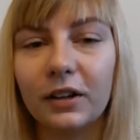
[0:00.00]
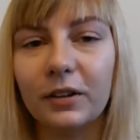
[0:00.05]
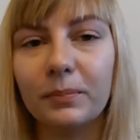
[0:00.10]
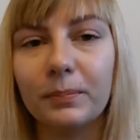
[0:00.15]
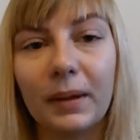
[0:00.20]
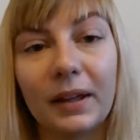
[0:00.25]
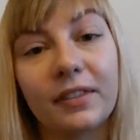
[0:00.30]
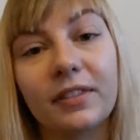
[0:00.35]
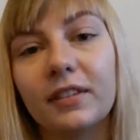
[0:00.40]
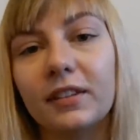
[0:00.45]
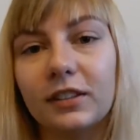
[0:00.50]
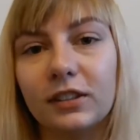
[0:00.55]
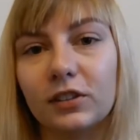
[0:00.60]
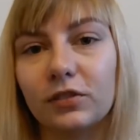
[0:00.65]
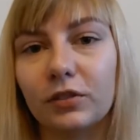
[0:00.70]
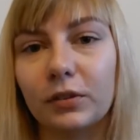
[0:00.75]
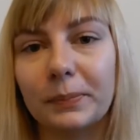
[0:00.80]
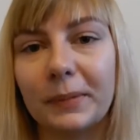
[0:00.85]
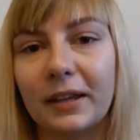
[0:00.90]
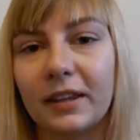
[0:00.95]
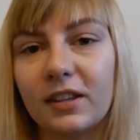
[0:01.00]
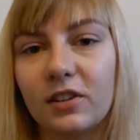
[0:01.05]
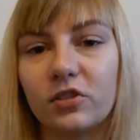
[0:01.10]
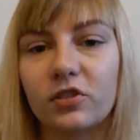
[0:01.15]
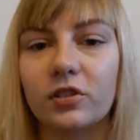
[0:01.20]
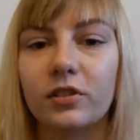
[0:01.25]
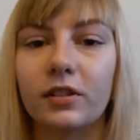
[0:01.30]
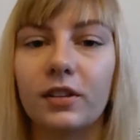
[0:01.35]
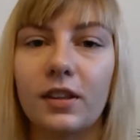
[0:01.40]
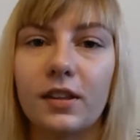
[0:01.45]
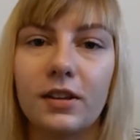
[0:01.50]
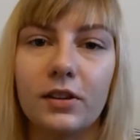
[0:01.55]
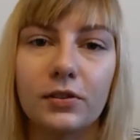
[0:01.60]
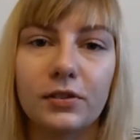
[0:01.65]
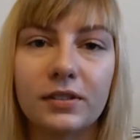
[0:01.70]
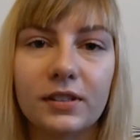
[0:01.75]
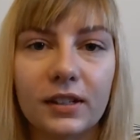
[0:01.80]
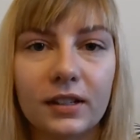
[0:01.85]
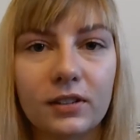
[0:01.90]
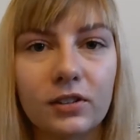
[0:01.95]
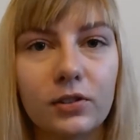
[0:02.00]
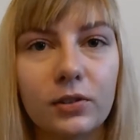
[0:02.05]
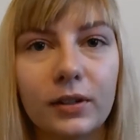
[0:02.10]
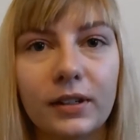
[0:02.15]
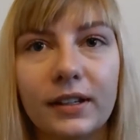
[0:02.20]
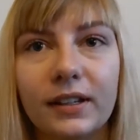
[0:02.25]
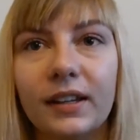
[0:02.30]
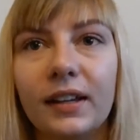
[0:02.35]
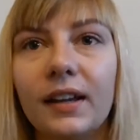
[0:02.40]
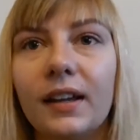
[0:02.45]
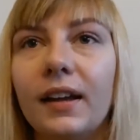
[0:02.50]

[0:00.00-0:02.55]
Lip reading: methods for making sure that you stick to it